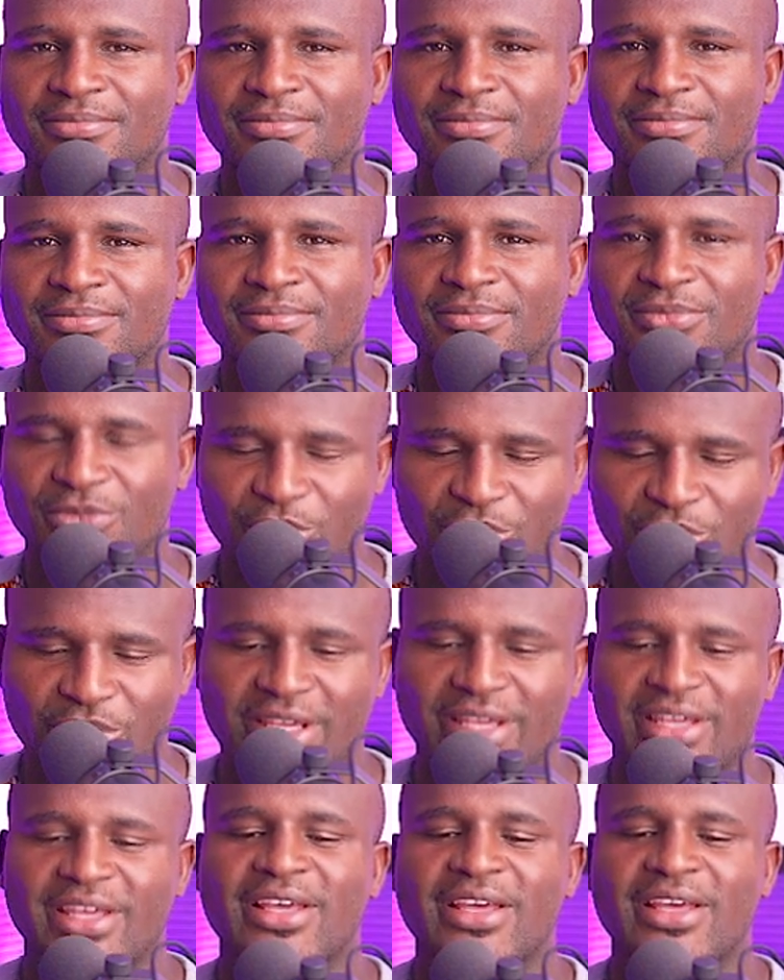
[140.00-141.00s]

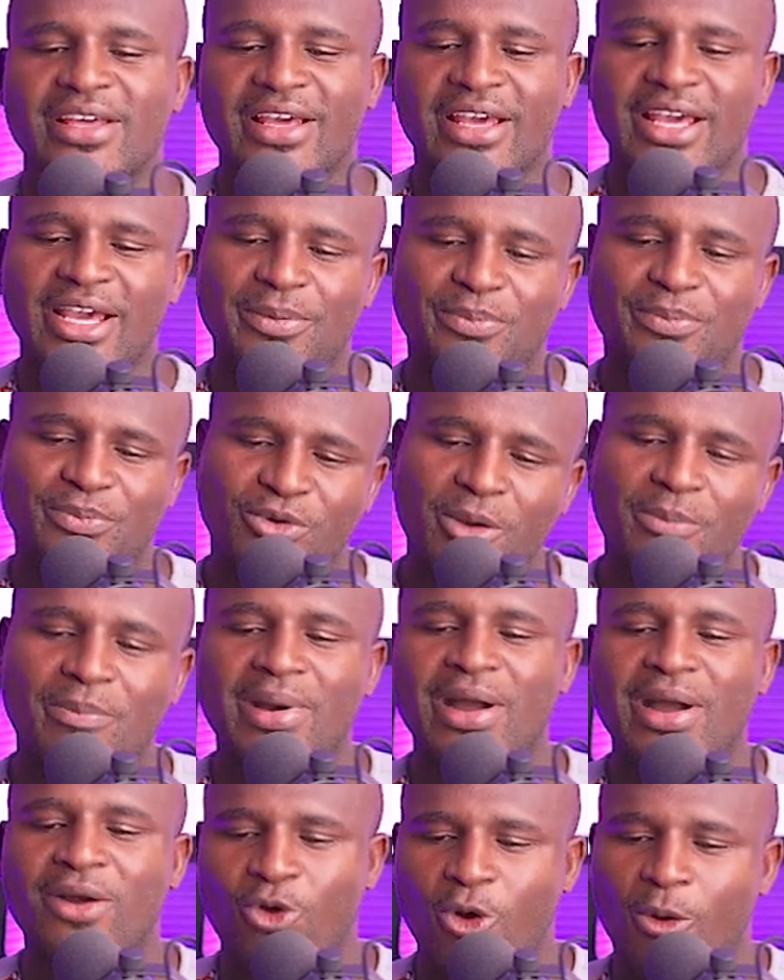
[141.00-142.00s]
Okay, a proper
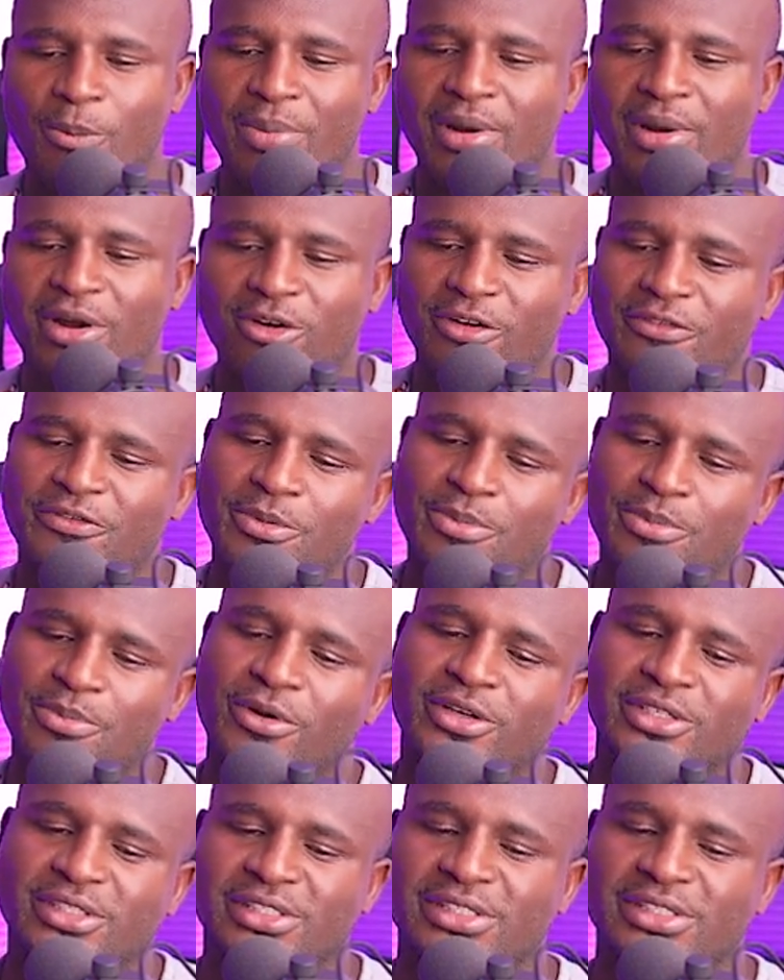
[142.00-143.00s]
copper coffee
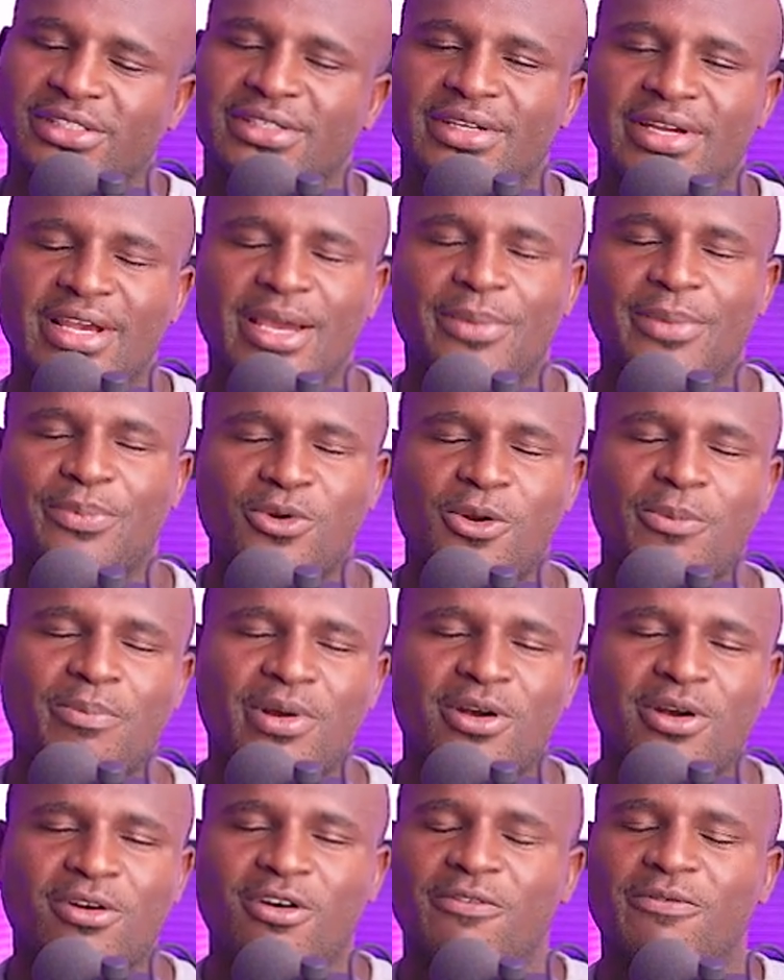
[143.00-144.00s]
pot. A proper
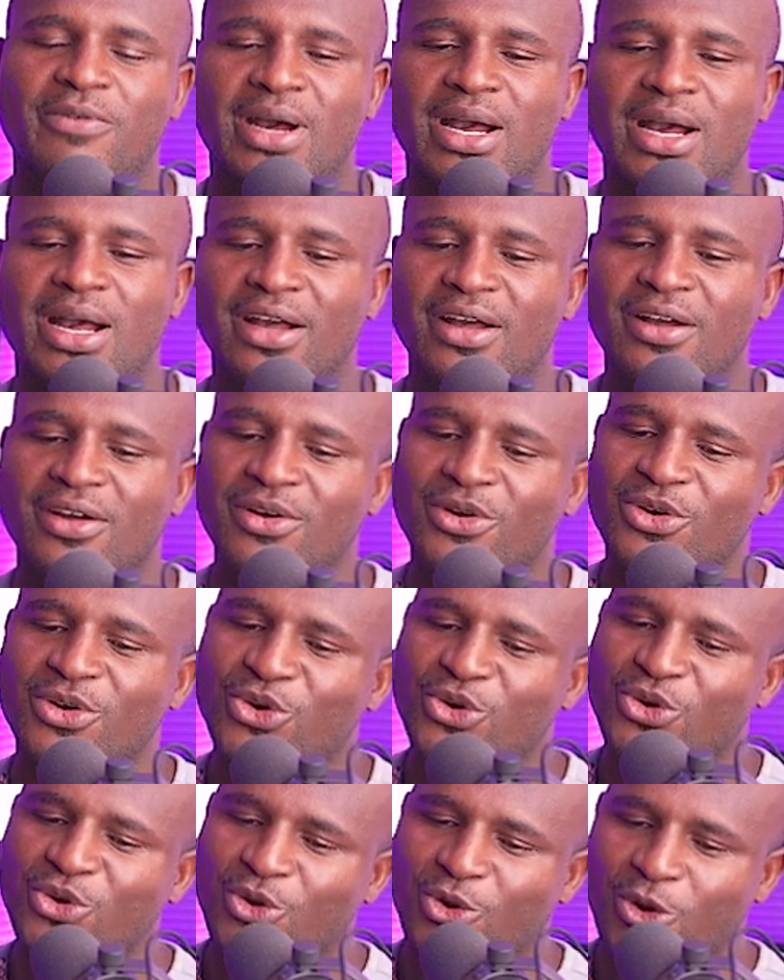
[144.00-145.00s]
copper
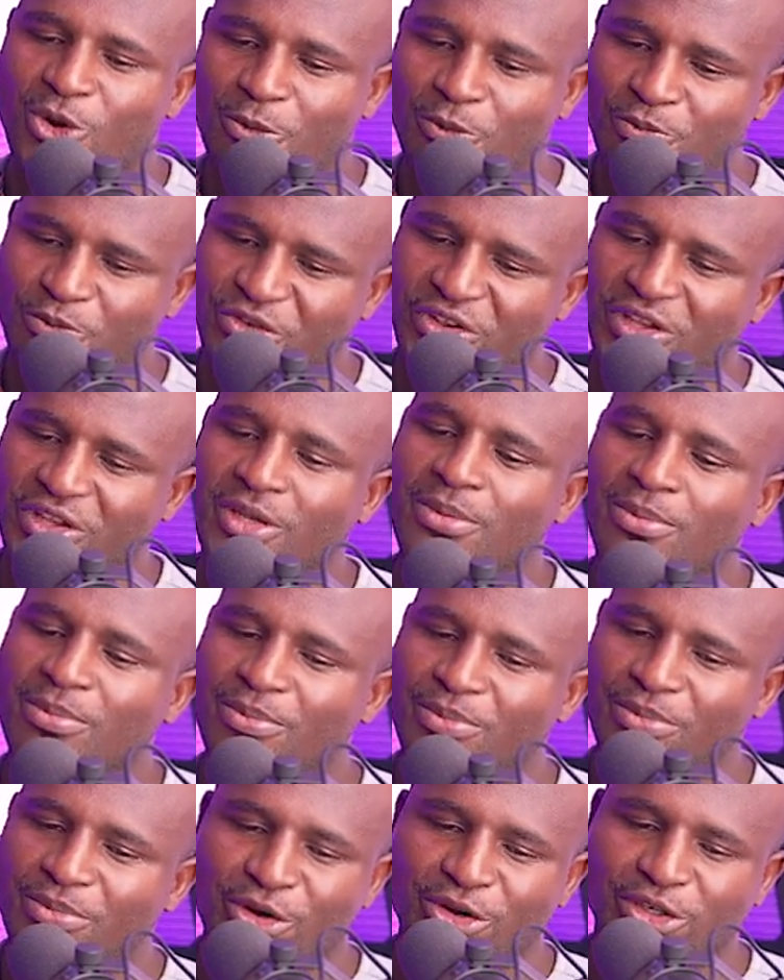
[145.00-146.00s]
coffee
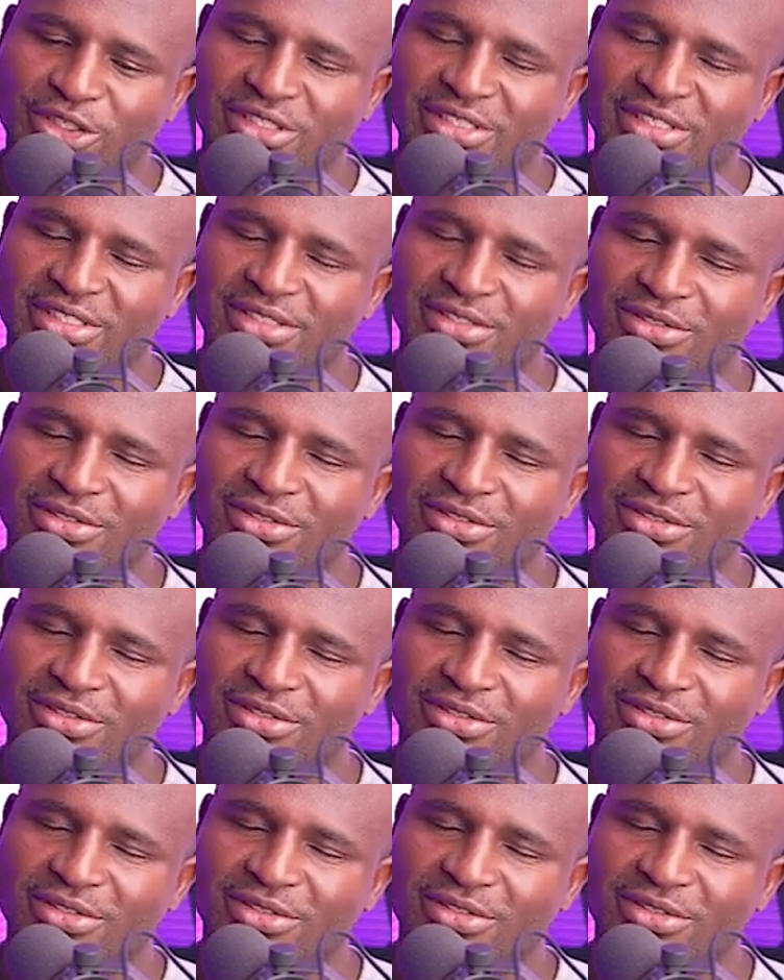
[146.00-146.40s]
pot.